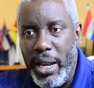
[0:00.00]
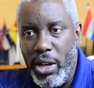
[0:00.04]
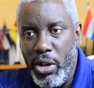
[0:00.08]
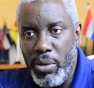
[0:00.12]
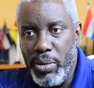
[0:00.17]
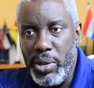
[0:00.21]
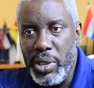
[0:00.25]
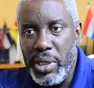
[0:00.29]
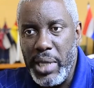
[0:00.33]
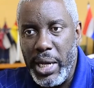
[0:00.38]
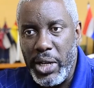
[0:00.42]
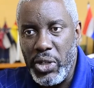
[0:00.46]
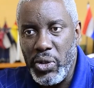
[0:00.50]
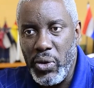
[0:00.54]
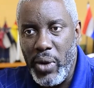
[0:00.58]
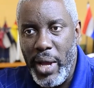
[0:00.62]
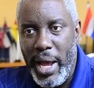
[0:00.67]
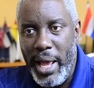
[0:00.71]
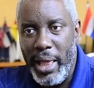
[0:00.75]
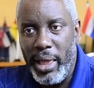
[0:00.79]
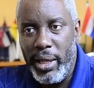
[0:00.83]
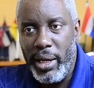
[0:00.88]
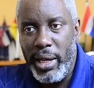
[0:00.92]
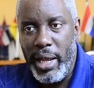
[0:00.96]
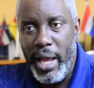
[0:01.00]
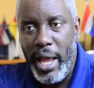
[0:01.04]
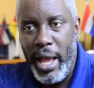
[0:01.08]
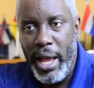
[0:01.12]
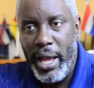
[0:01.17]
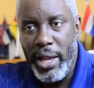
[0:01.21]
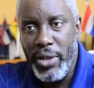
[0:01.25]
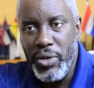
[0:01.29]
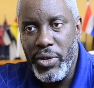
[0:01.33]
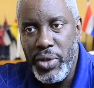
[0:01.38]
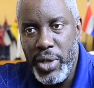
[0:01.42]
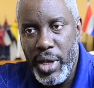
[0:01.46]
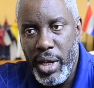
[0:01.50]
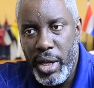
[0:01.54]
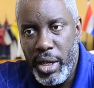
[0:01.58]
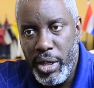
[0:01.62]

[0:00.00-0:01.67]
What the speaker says: homosexuality as